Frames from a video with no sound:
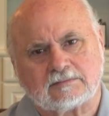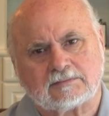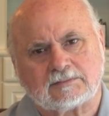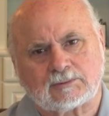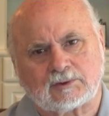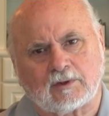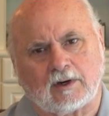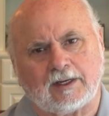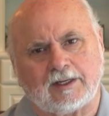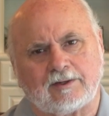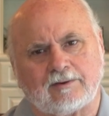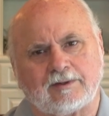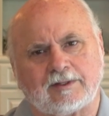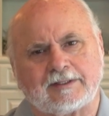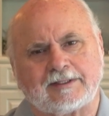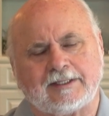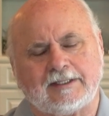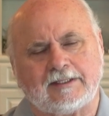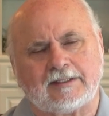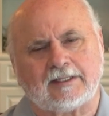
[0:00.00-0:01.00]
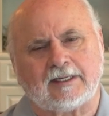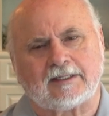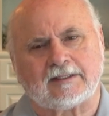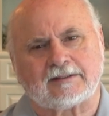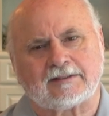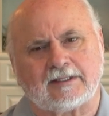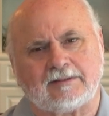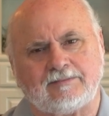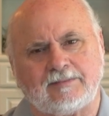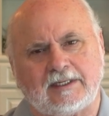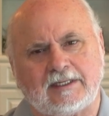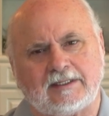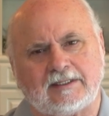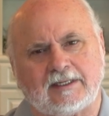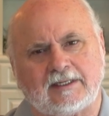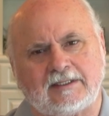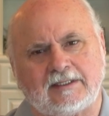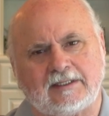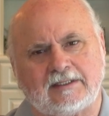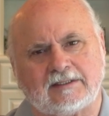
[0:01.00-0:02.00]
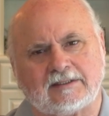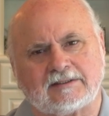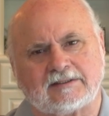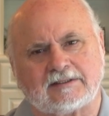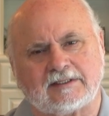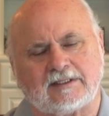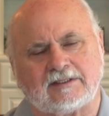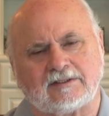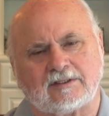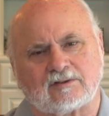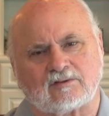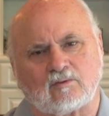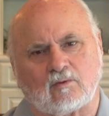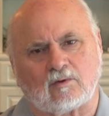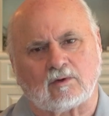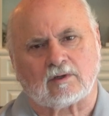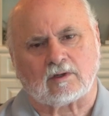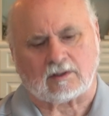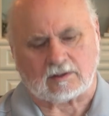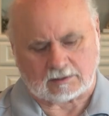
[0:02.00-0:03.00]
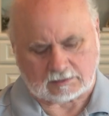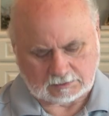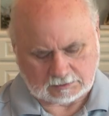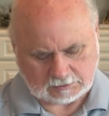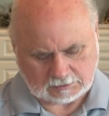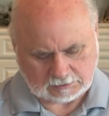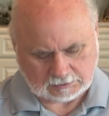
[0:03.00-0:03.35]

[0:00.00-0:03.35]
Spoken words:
Greater is He that is in me than he that is in this world.